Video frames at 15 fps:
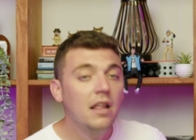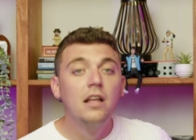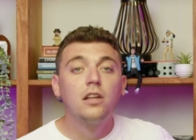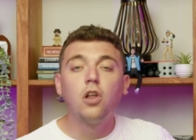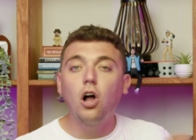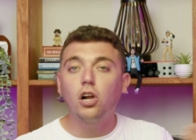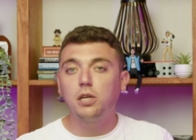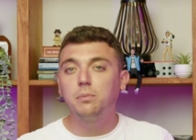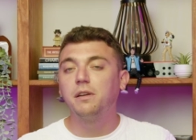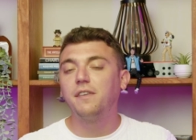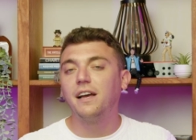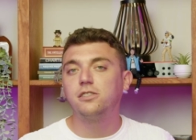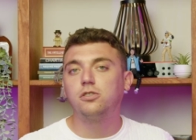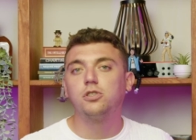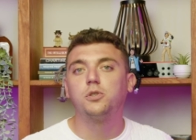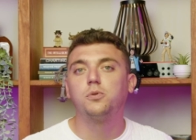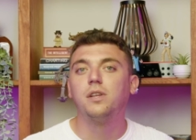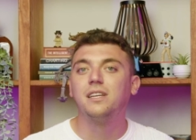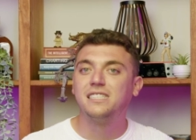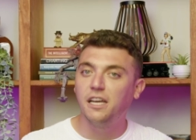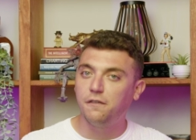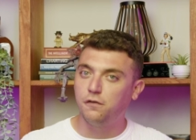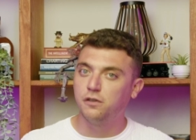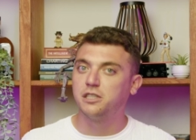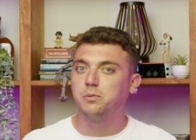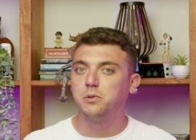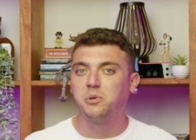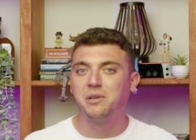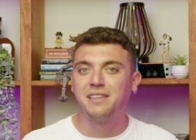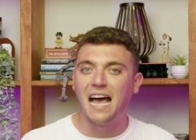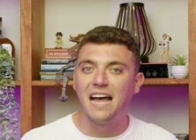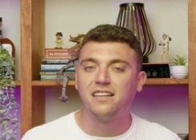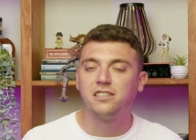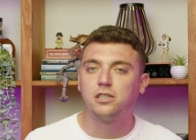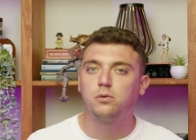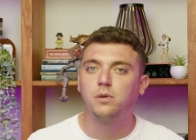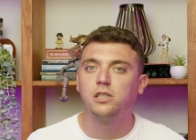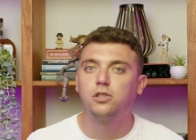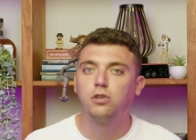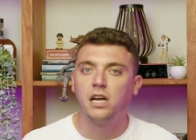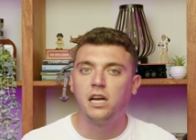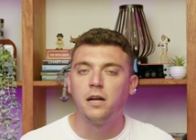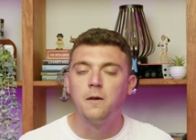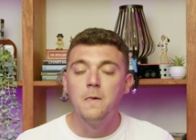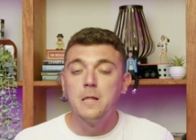Long-term investors, the difference between that and swing trading